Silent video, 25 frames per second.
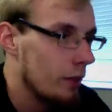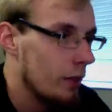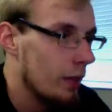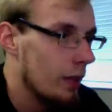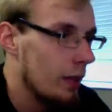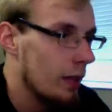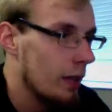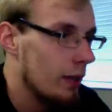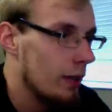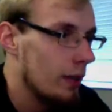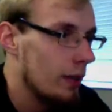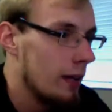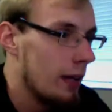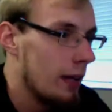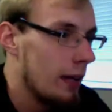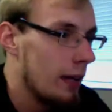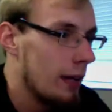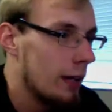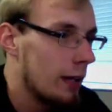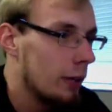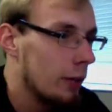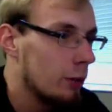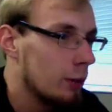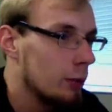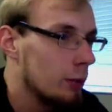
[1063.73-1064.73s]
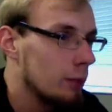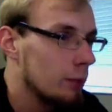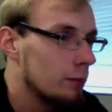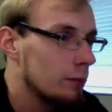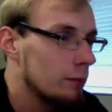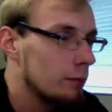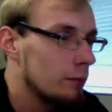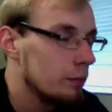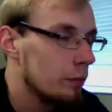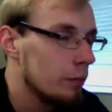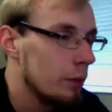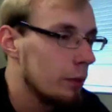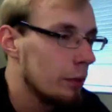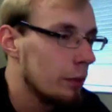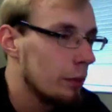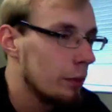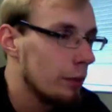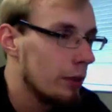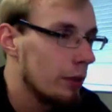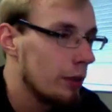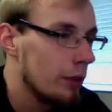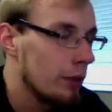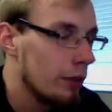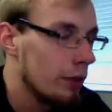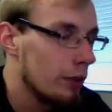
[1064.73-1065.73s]
And now, what we're going
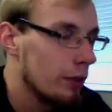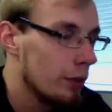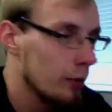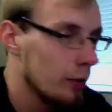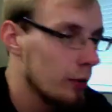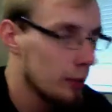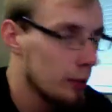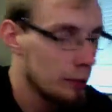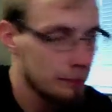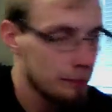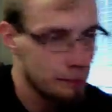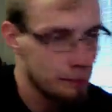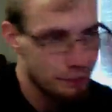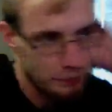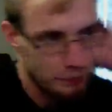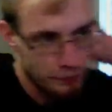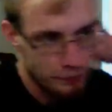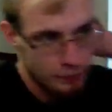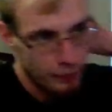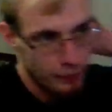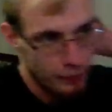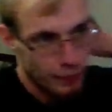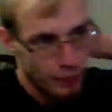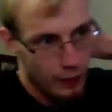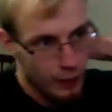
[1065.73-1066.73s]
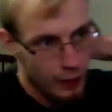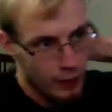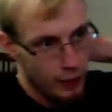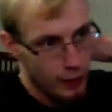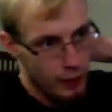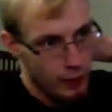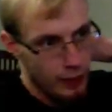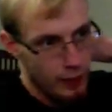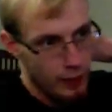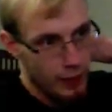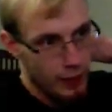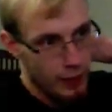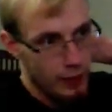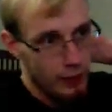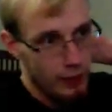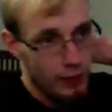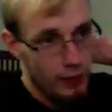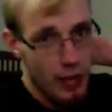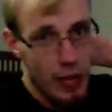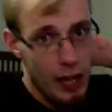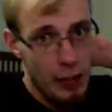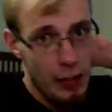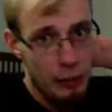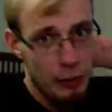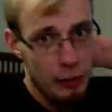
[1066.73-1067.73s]
to do,
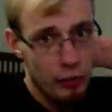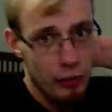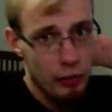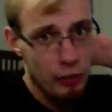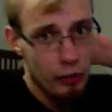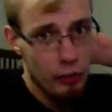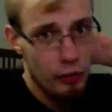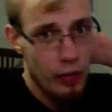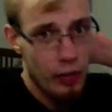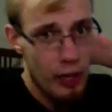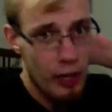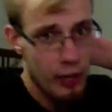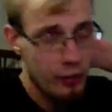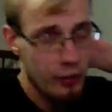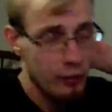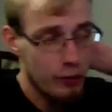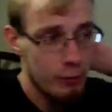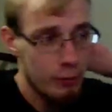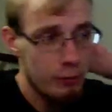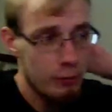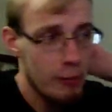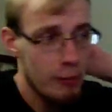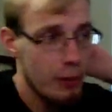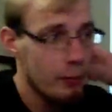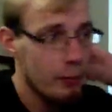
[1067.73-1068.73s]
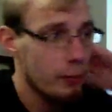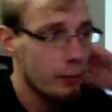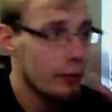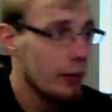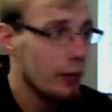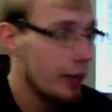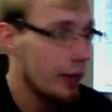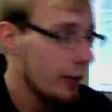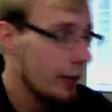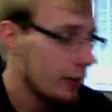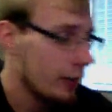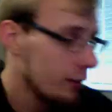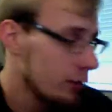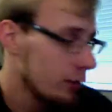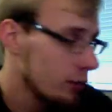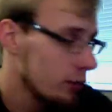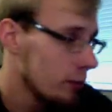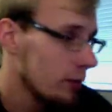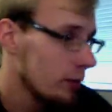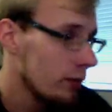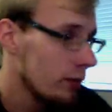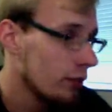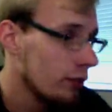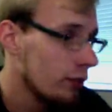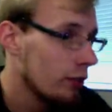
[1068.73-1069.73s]
I'm going to try and remember how to do
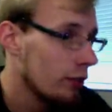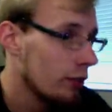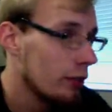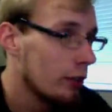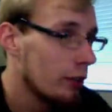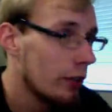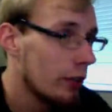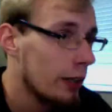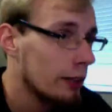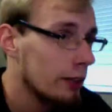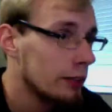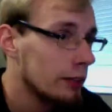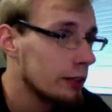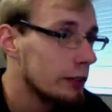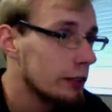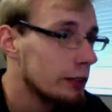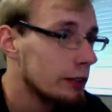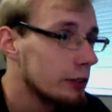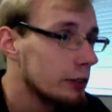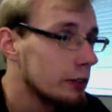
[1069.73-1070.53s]
this correctly.